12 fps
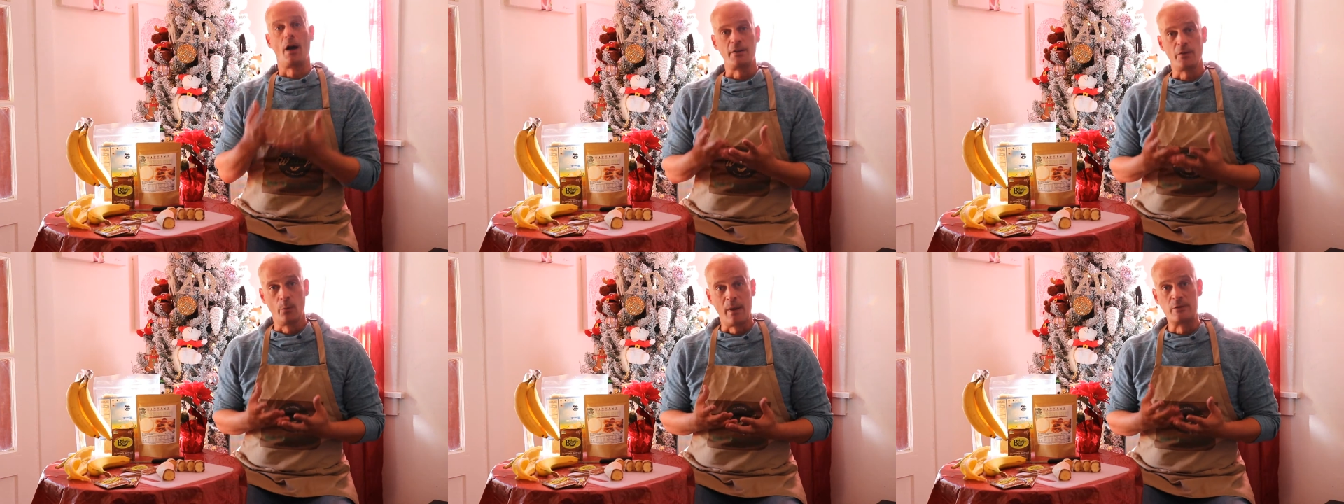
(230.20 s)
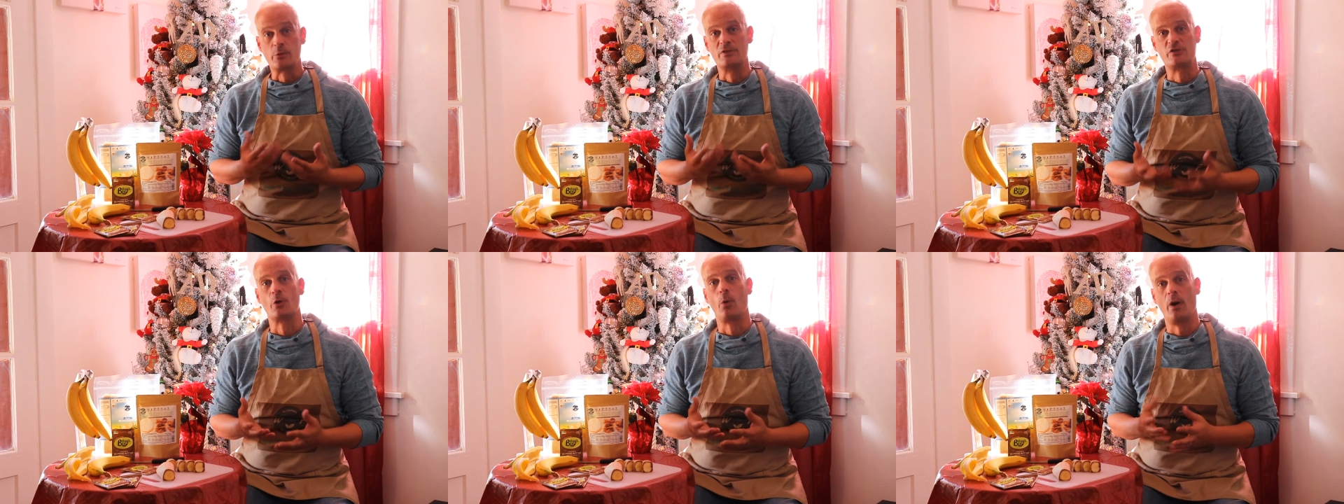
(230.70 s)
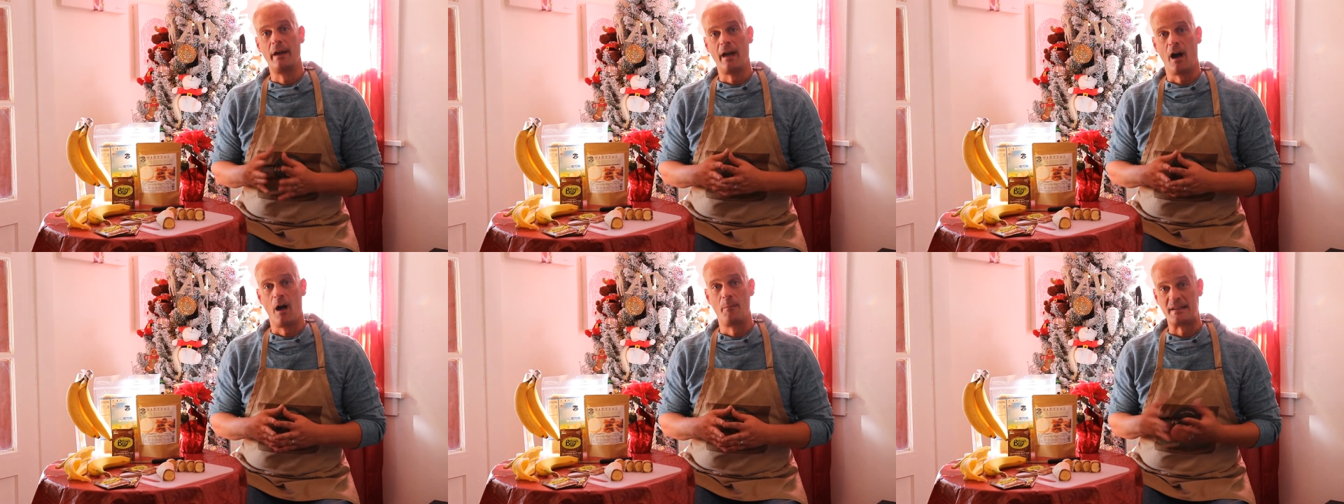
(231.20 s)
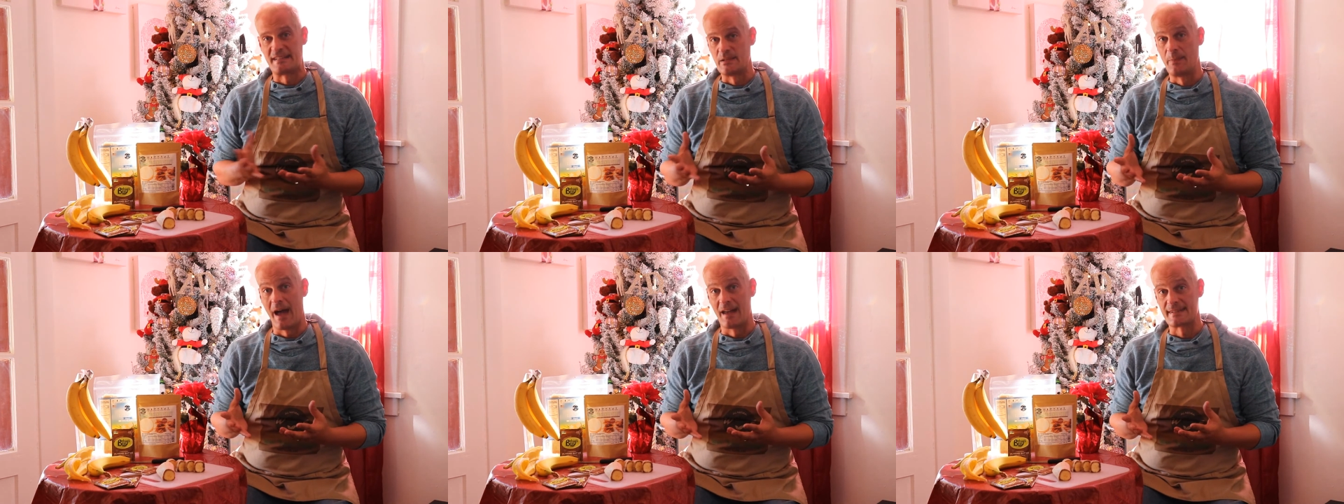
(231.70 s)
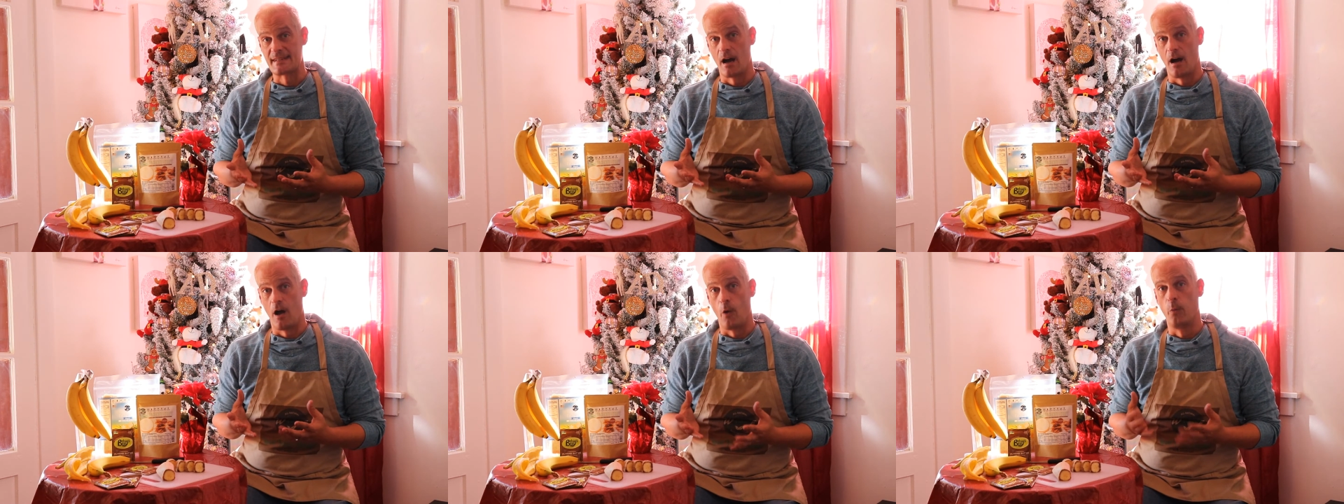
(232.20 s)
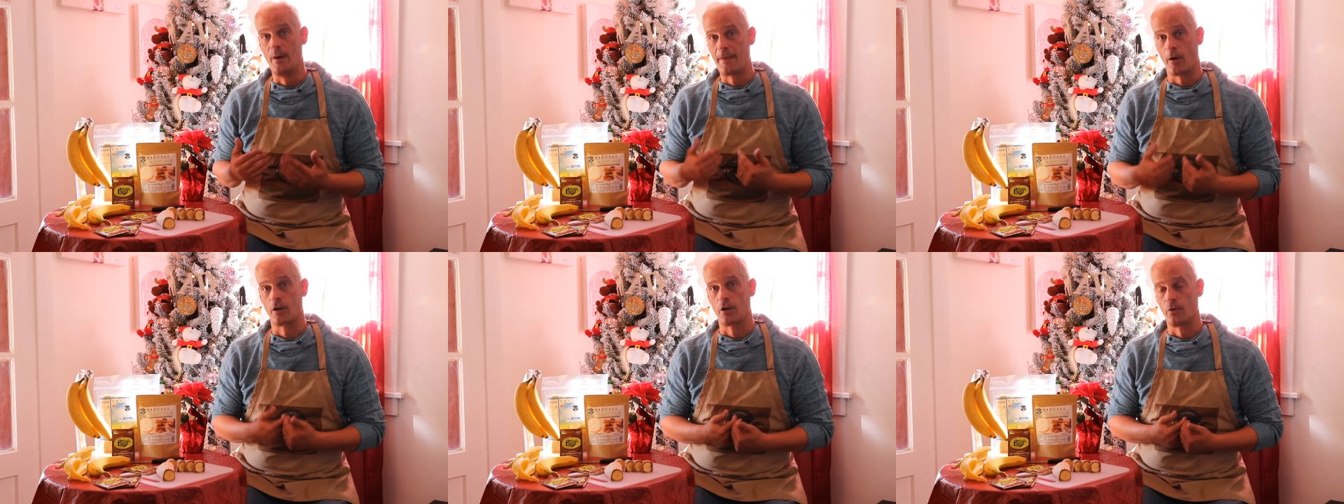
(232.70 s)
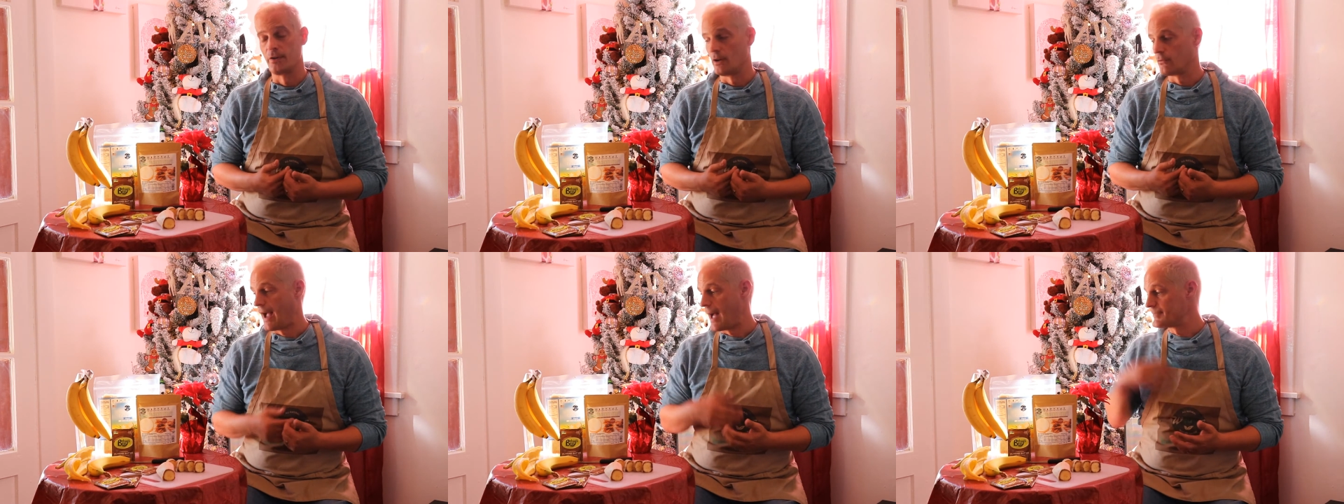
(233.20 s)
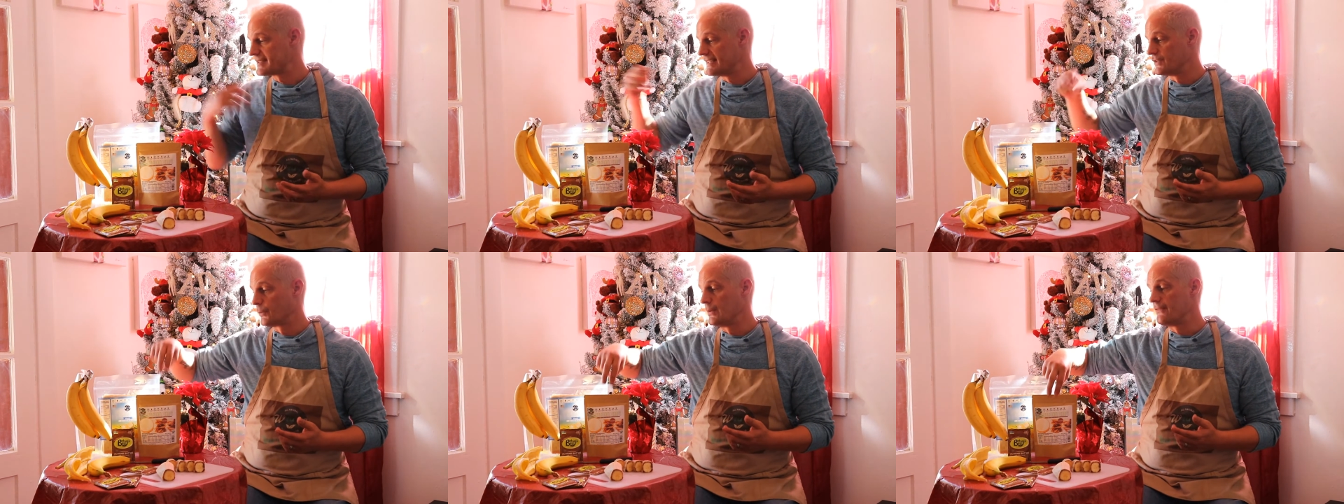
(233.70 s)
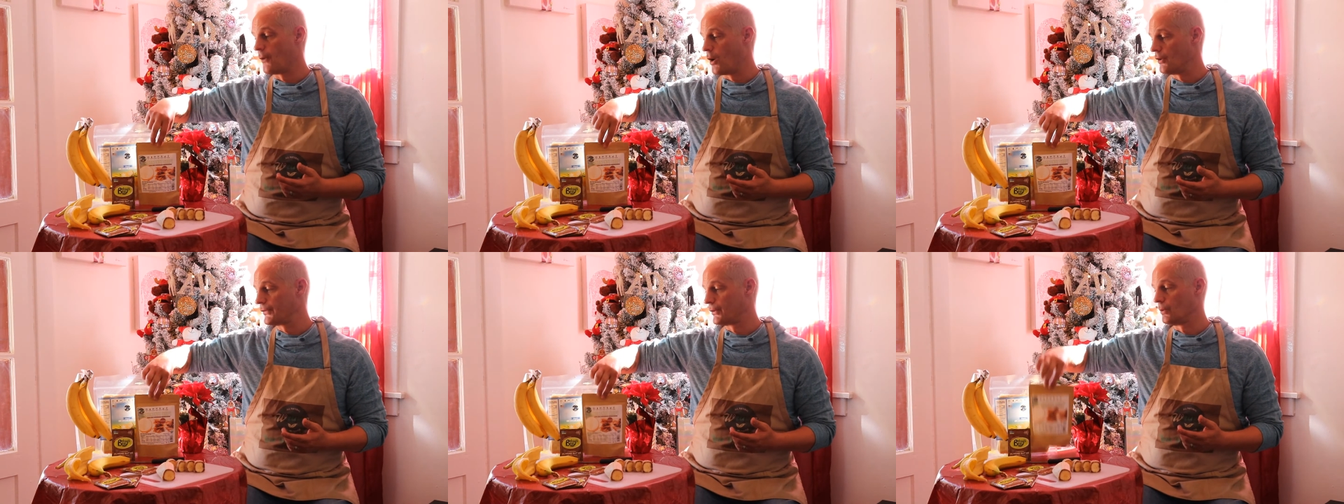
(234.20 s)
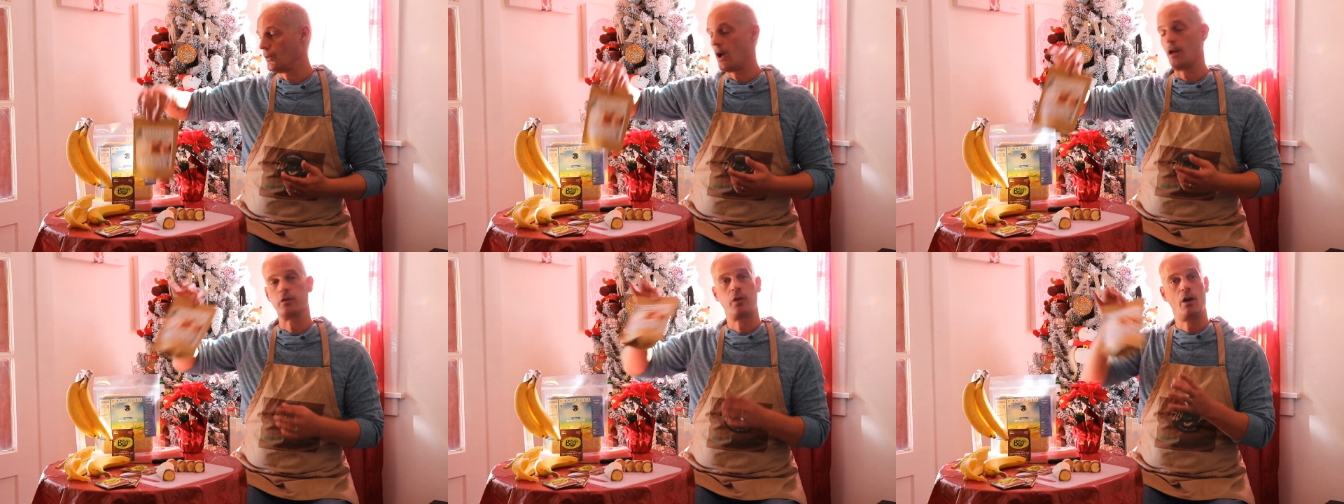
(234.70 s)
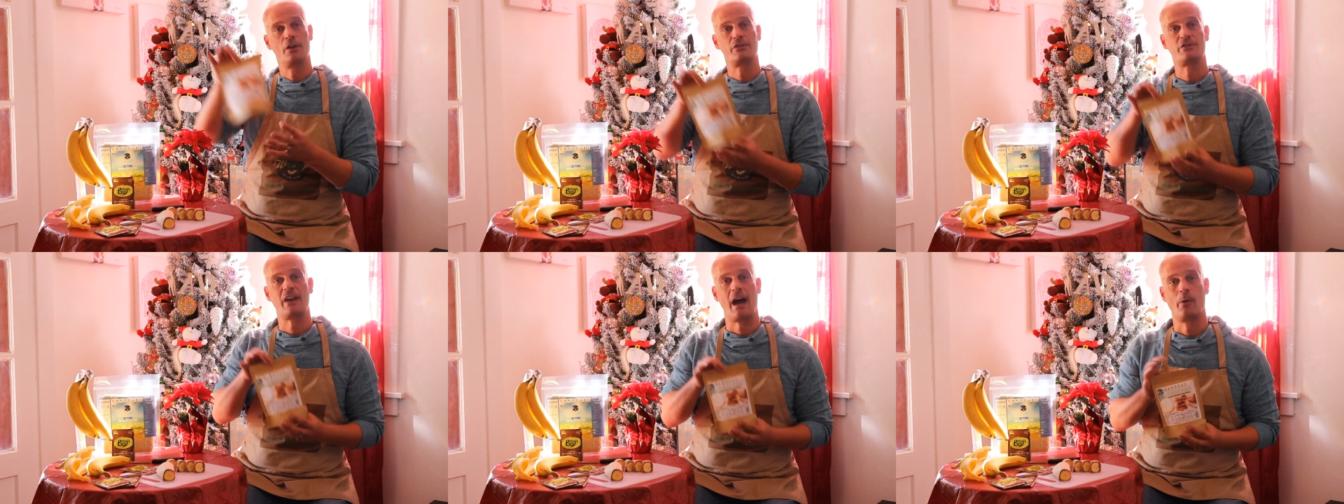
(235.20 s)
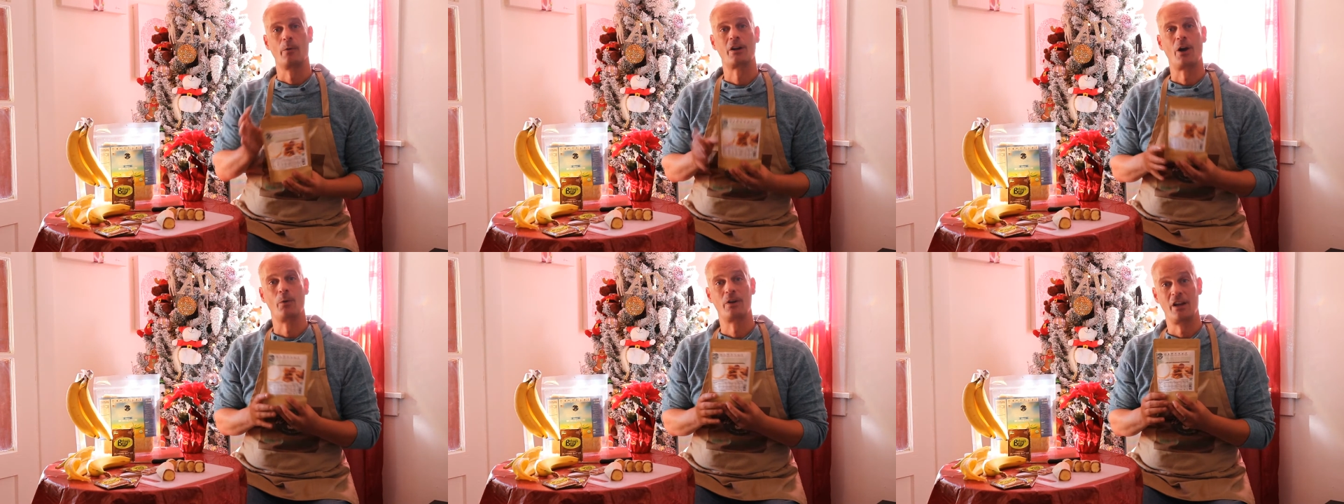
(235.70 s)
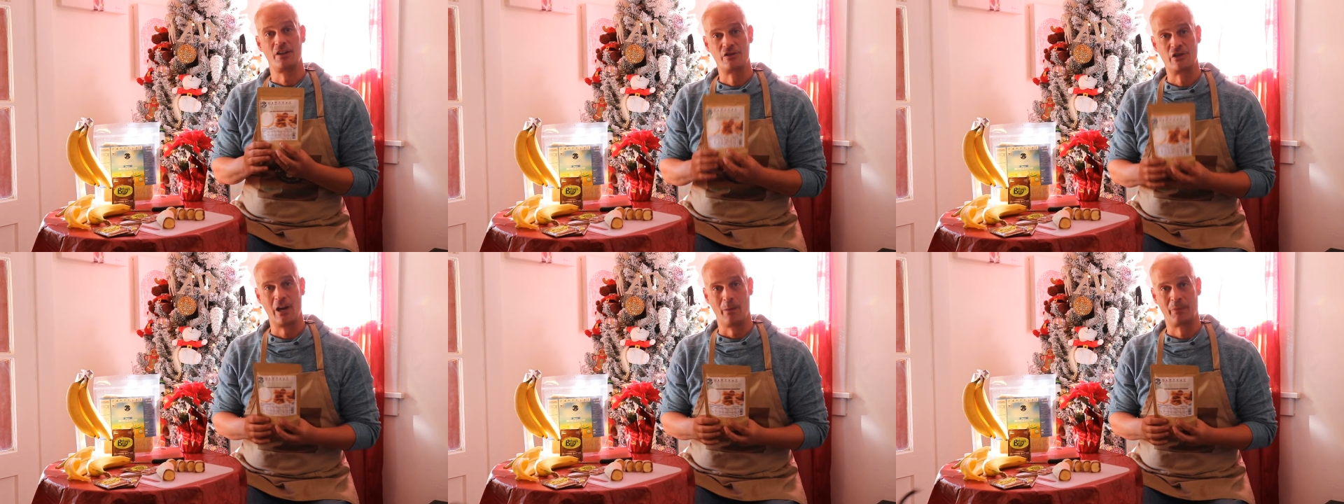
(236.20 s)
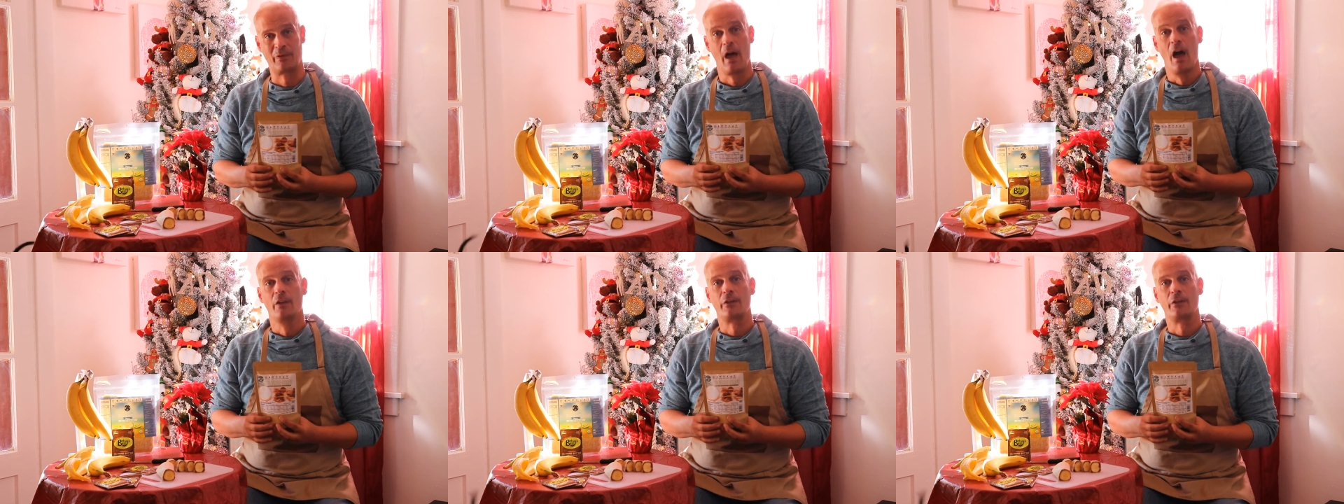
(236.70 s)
another way to enjoy Betsy's Best with our coconut wraps is we've also launched our coconut chips.